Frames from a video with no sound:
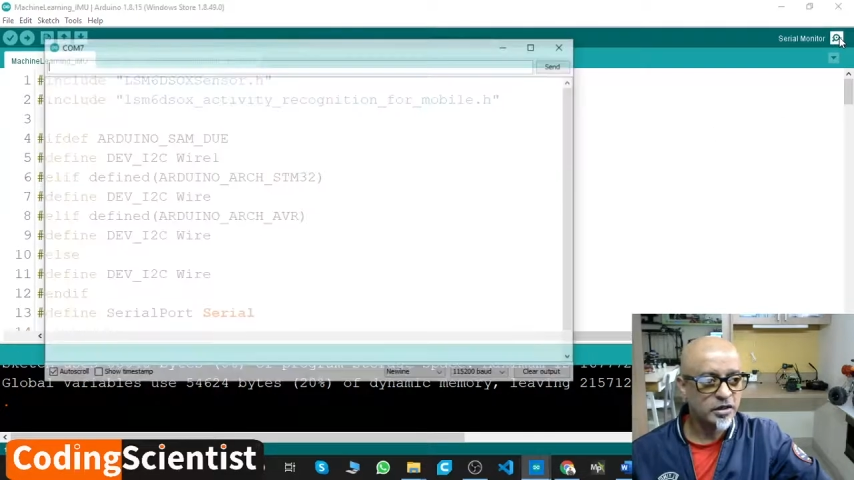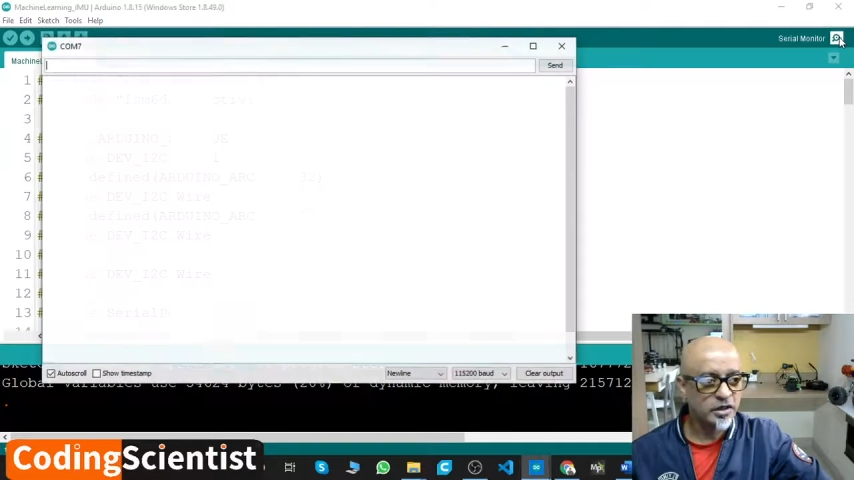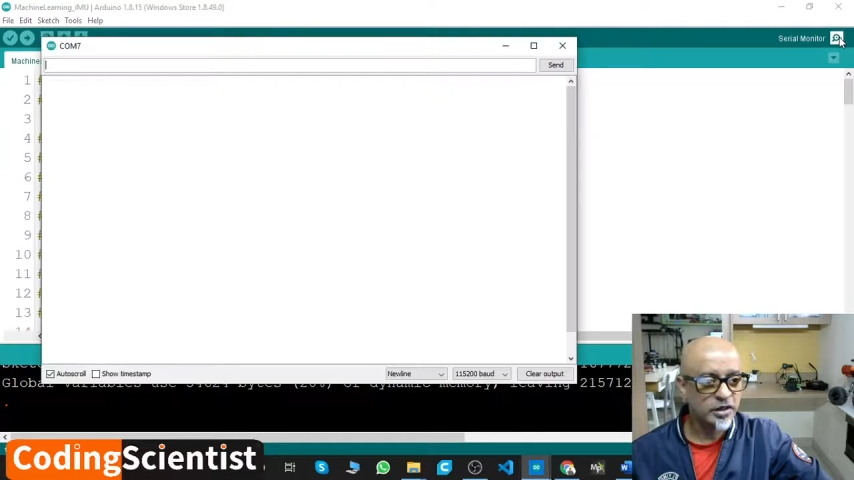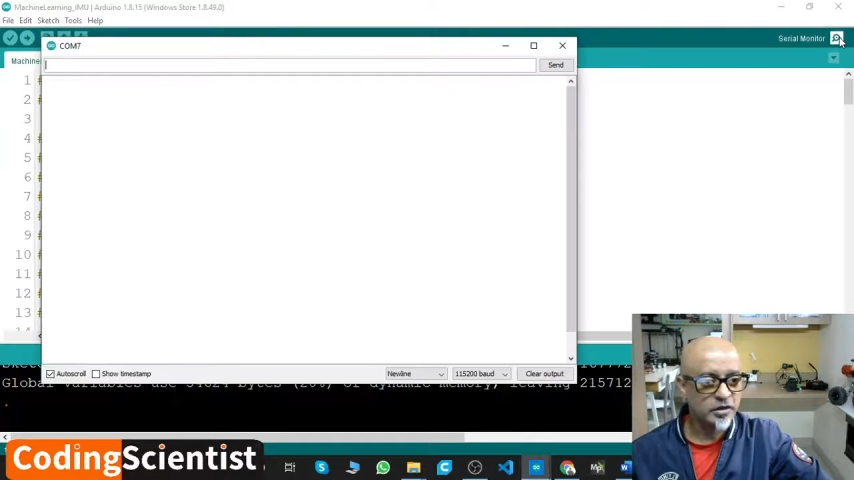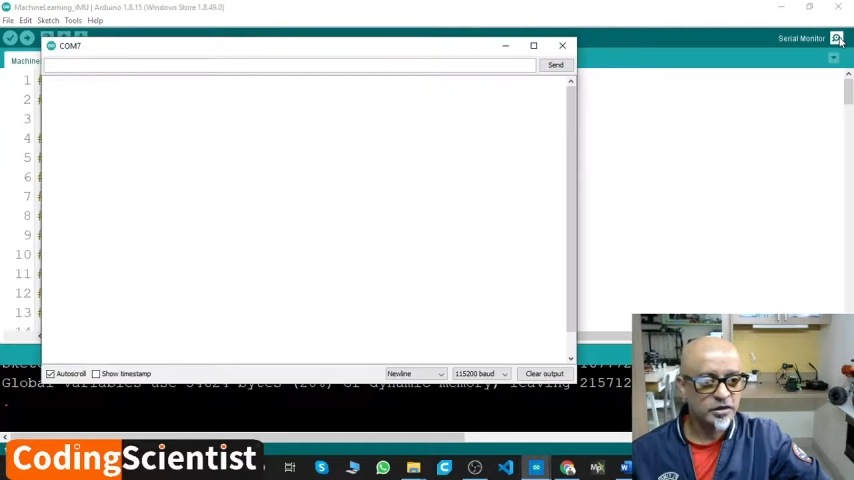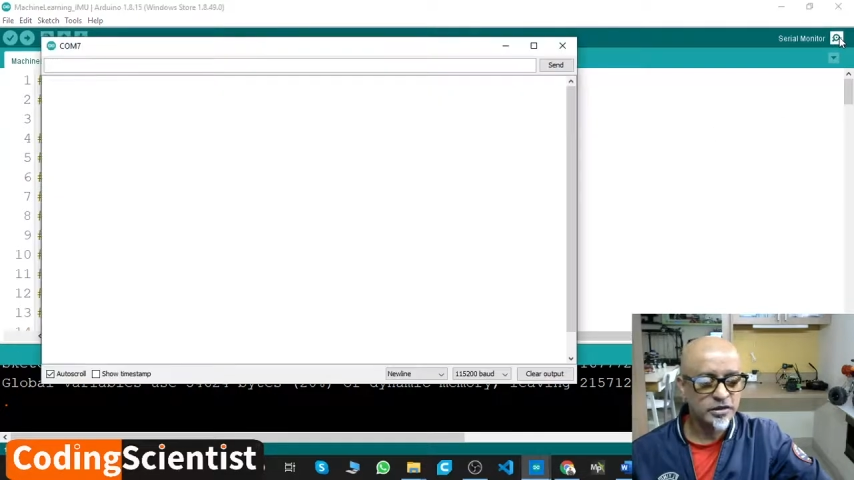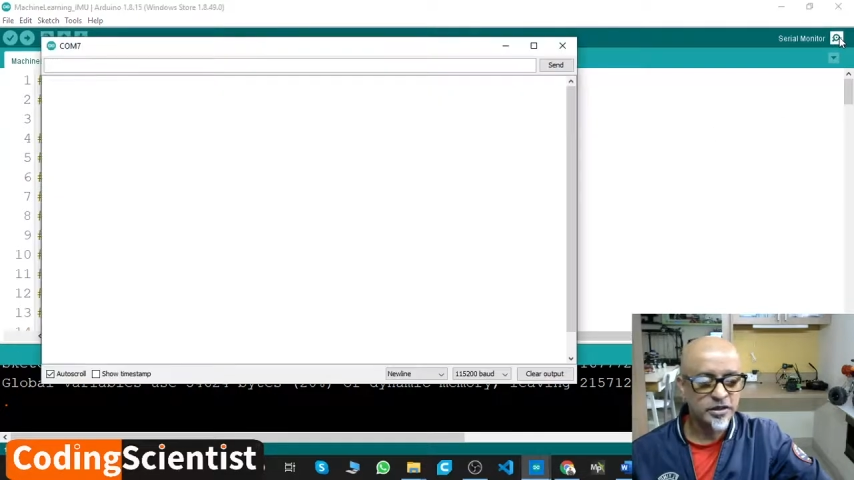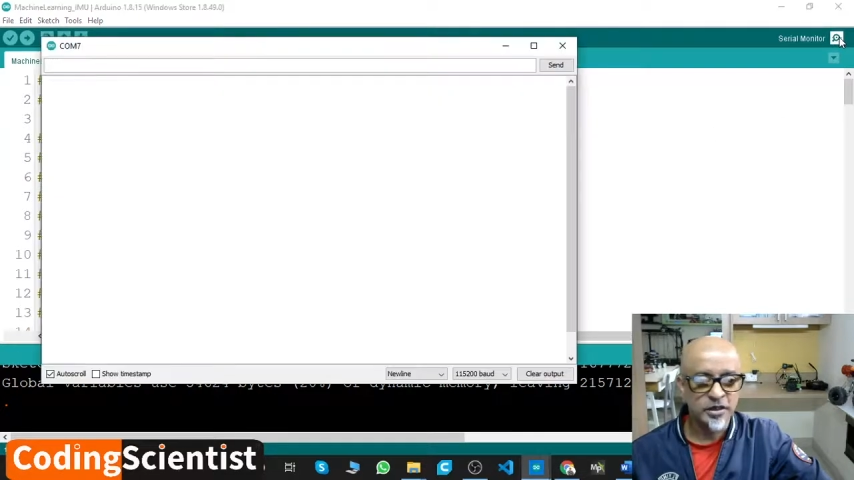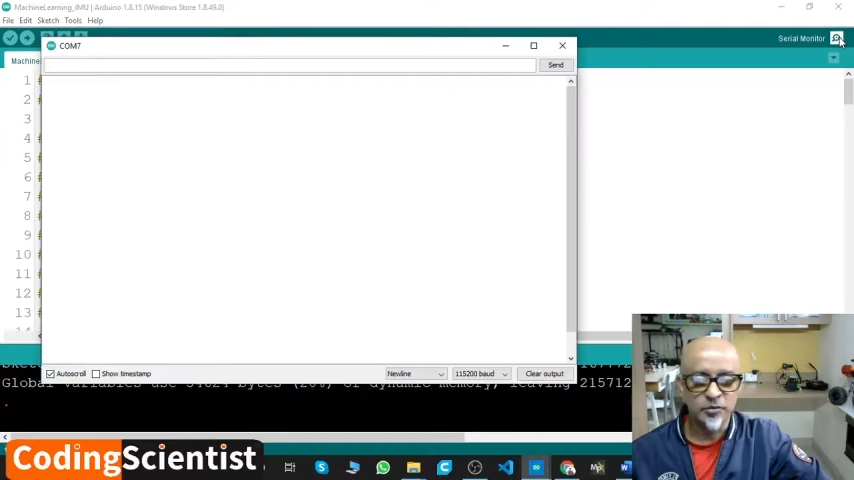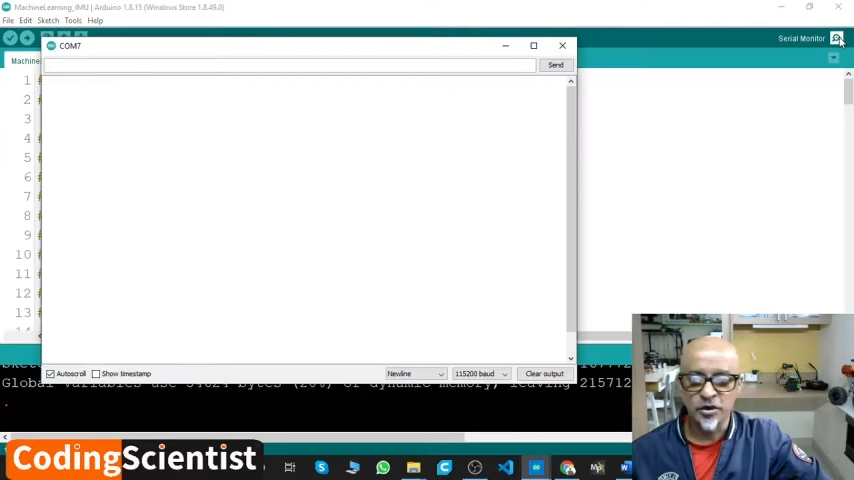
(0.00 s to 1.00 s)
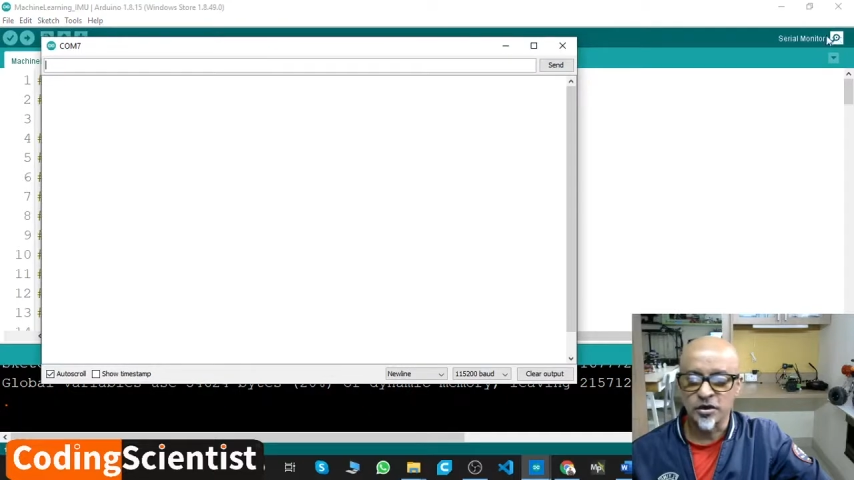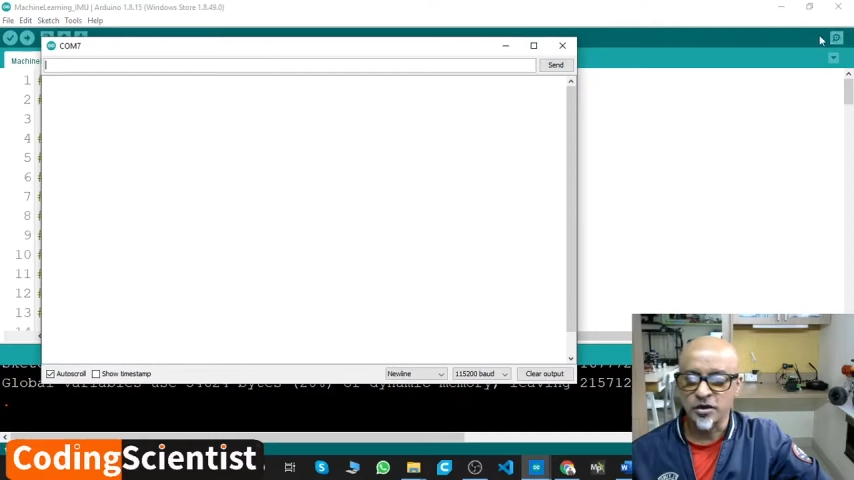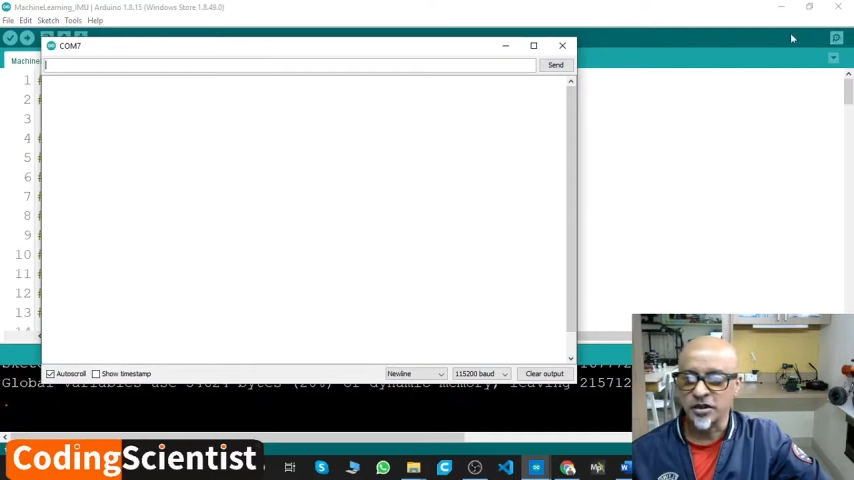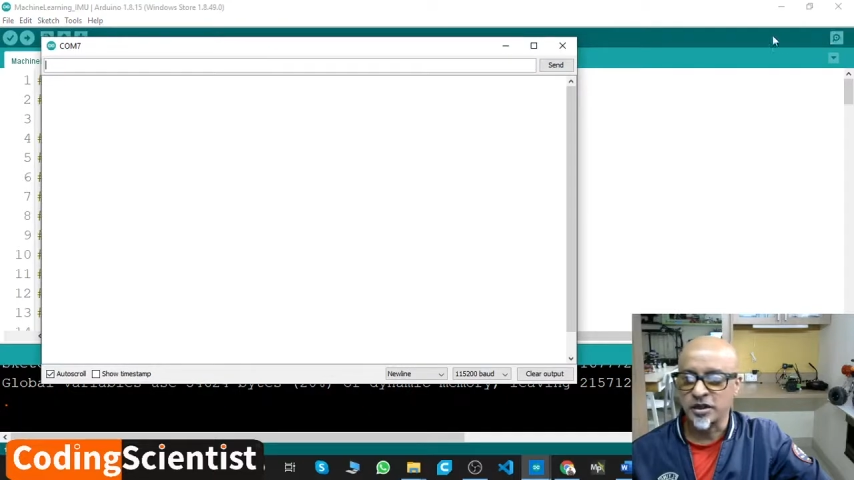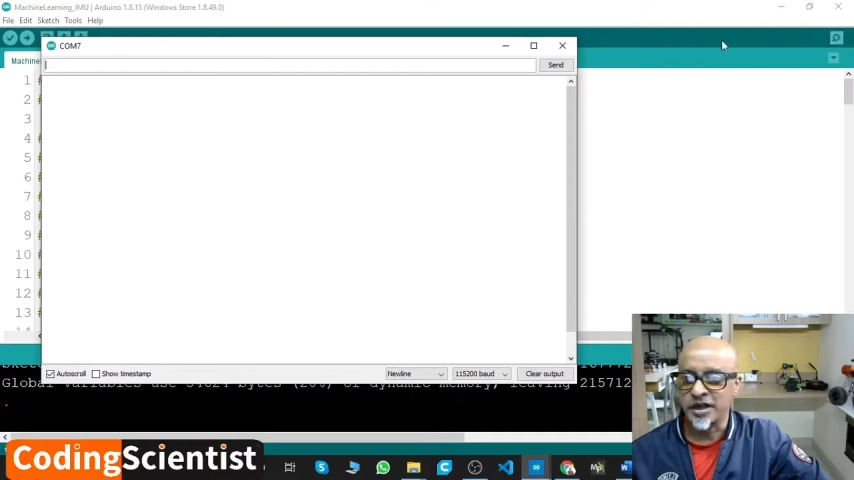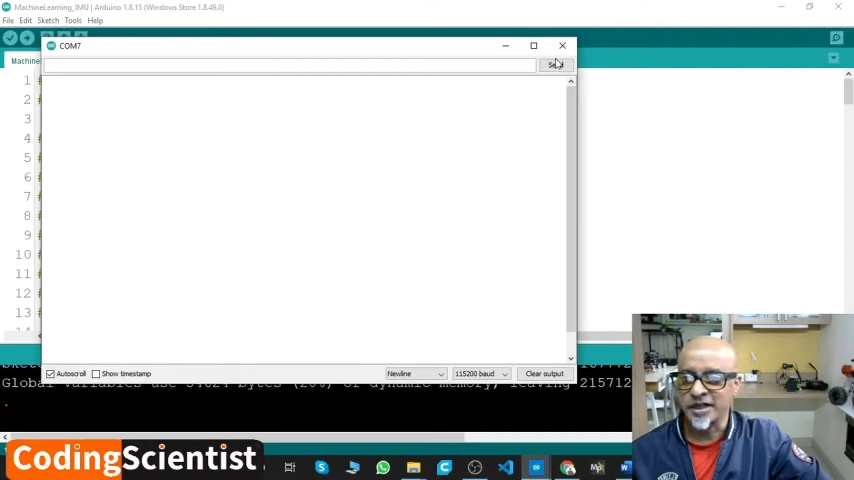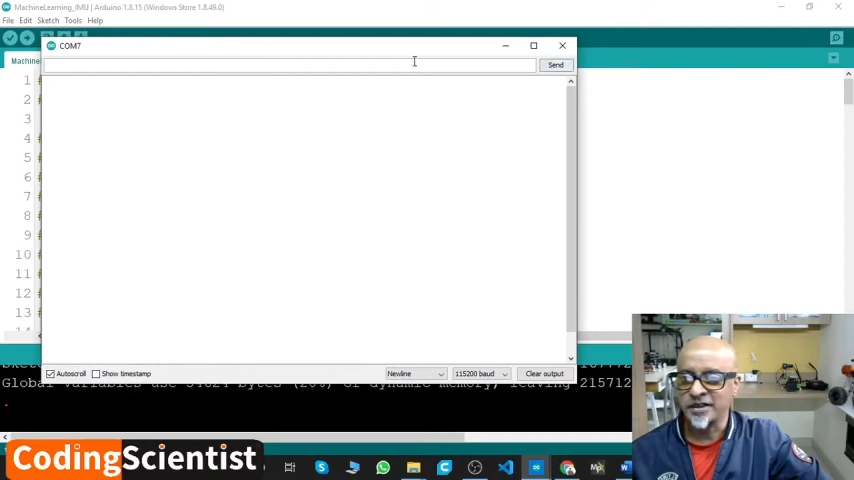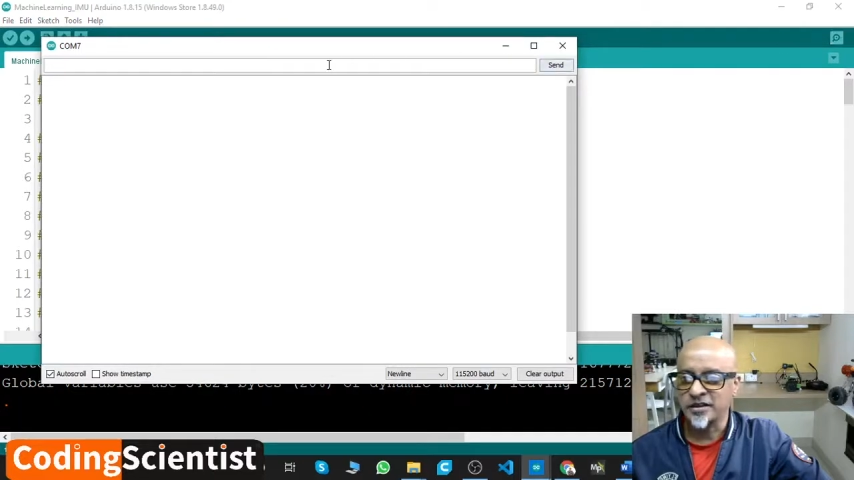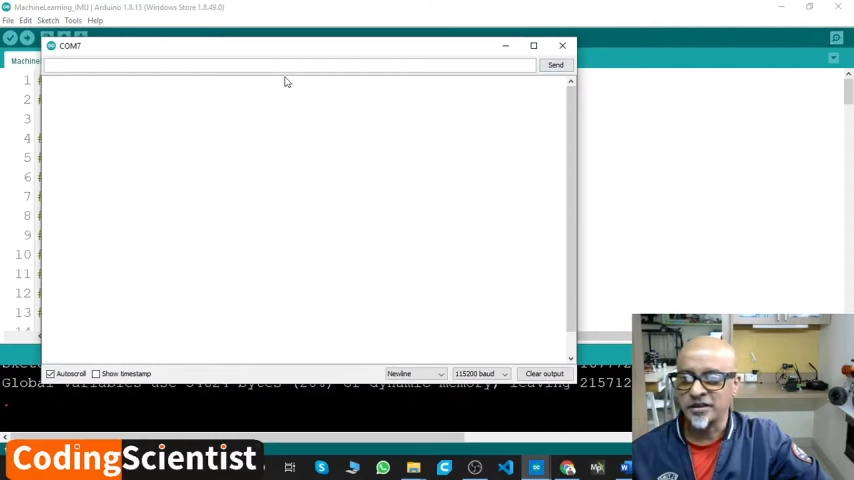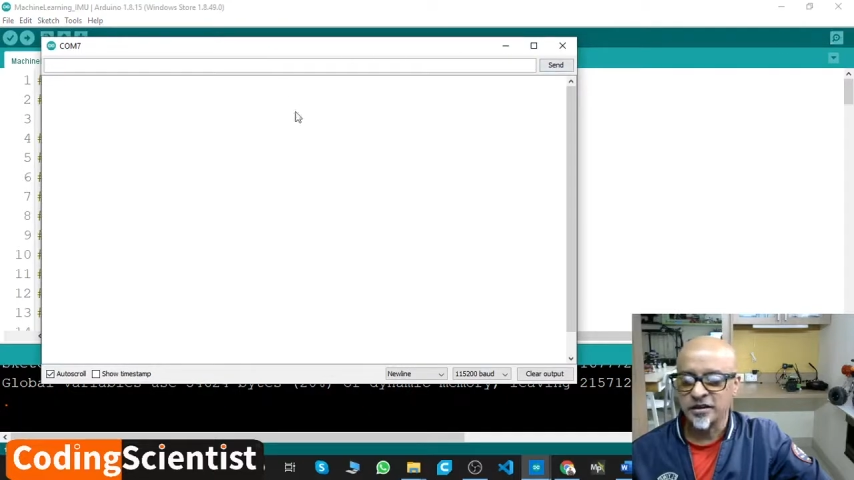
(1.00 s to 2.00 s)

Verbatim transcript: click on the serial monitor on the right,